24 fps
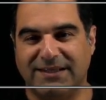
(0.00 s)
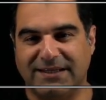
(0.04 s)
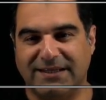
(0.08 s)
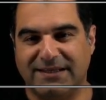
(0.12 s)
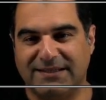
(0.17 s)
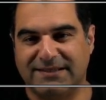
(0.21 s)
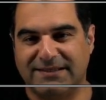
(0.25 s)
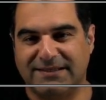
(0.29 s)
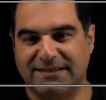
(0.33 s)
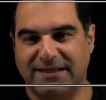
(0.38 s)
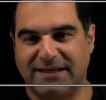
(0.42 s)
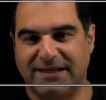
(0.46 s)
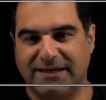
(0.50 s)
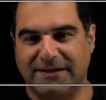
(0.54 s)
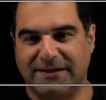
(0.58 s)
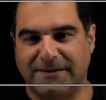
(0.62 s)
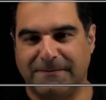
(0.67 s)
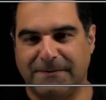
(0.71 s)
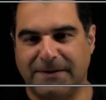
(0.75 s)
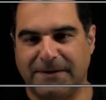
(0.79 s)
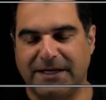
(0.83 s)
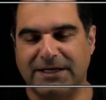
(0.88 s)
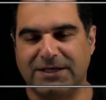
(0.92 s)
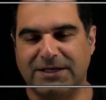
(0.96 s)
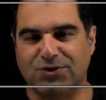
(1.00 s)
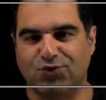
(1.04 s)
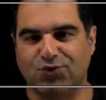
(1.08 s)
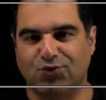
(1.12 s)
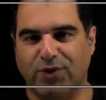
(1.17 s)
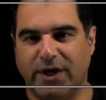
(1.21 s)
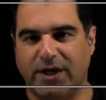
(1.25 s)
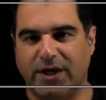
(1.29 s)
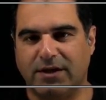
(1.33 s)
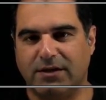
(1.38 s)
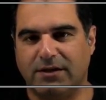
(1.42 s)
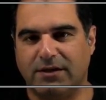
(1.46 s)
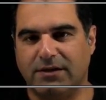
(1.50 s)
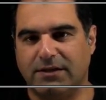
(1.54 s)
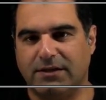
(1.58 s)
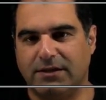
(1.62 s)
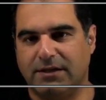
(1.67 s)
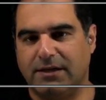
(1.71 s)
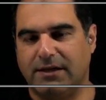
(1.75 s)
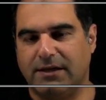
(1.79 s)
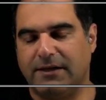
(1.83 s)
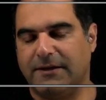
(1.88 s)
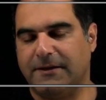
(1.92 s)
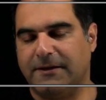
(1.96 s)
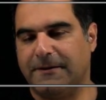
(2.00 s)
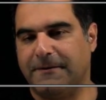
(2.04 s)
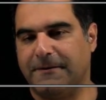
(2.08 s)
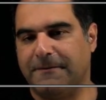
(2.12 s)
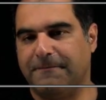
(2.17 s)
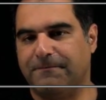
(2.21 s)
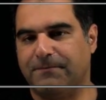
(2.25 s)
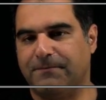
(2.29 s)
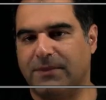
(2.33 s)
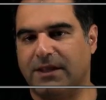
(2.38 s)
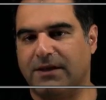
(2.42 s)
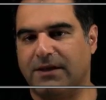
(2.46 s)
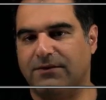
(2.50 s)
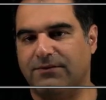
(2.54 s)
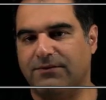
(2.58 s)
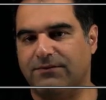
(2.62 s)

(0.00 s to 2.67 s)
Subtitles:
this earthquake, with